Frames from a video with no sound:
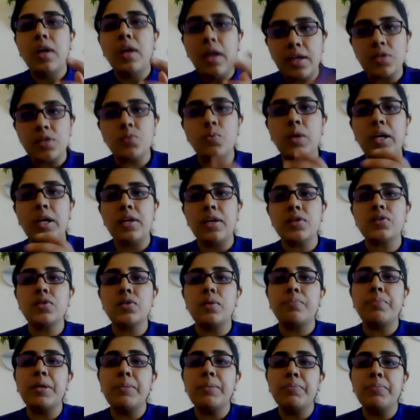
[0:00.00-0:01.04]
as well as the
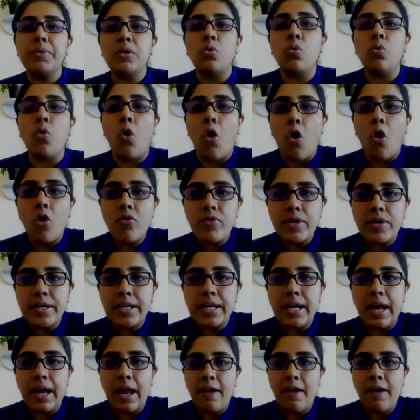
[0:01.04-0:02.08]
people who
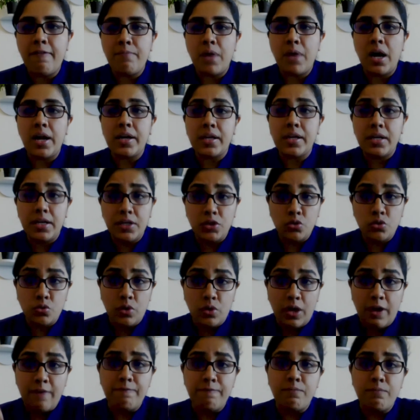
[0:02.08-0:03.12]
already have migraine to
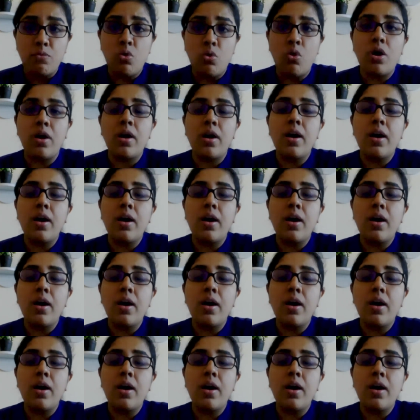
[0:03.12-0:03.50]
have more